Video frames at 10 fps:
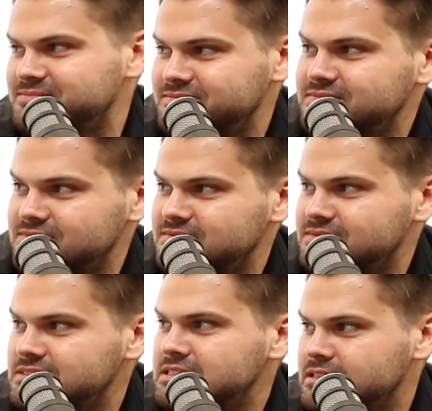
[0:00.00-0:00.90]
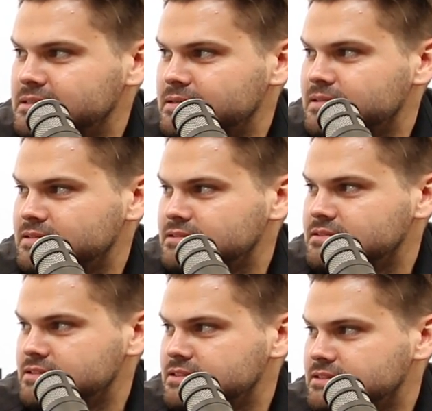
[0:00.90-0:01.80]

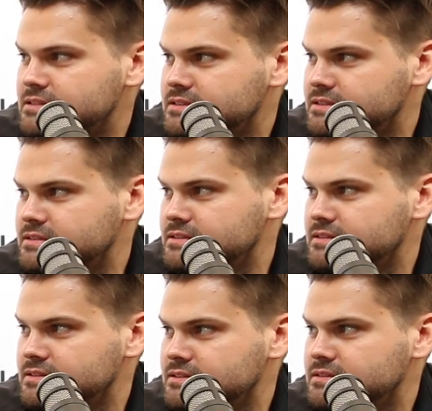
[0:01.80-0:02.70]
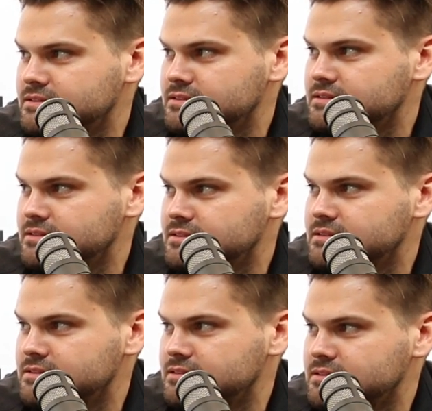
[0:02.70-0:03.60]

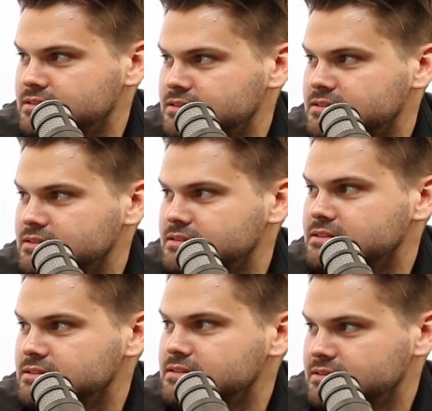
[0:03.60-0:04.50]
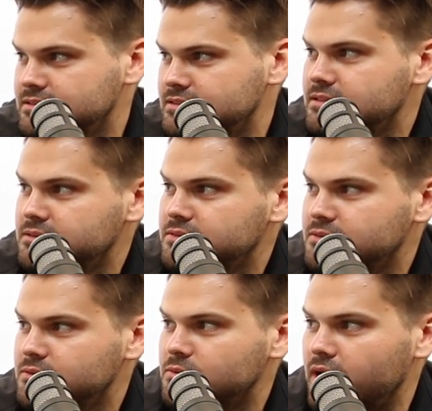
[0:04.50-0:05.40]

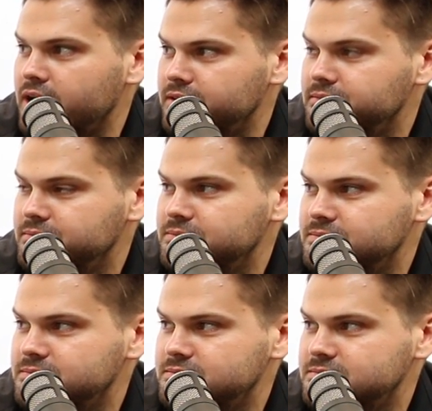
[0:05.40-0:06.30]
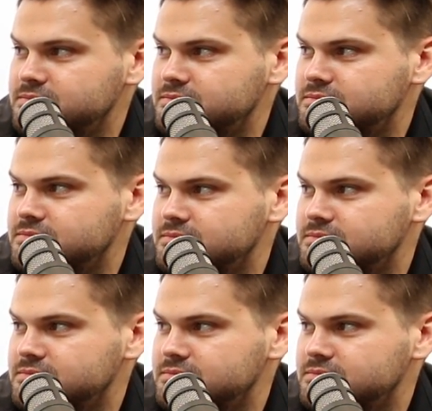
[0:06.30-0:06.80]
This person isn't speaking.